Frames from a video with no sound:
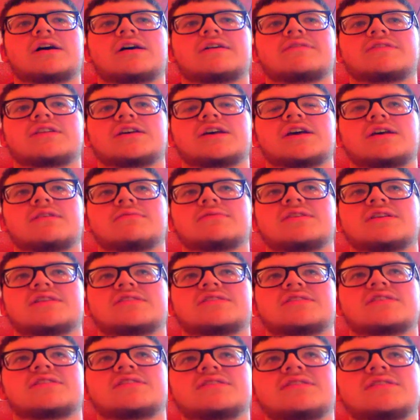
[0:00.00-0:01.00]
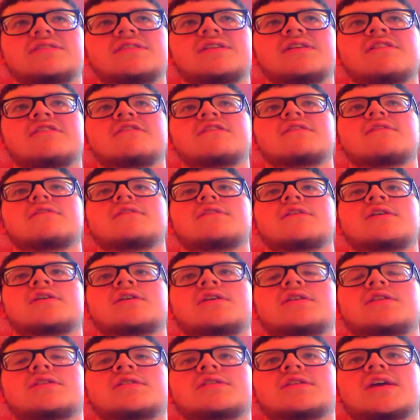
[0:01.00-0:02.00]
that last season.
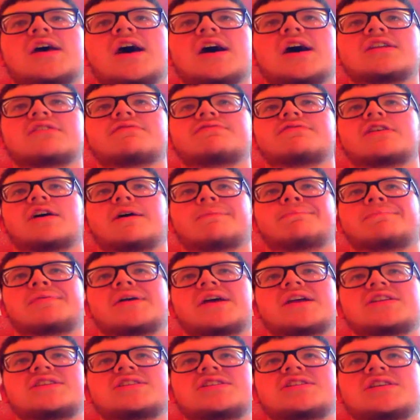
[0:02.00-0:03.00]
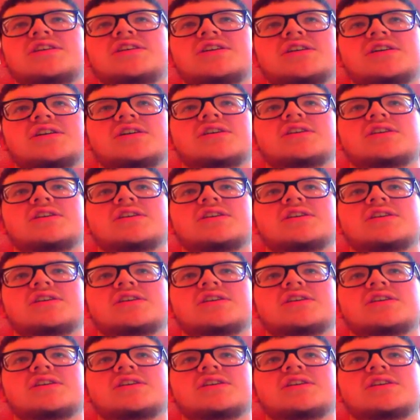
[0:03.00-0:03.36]
Cardiff, we got beat.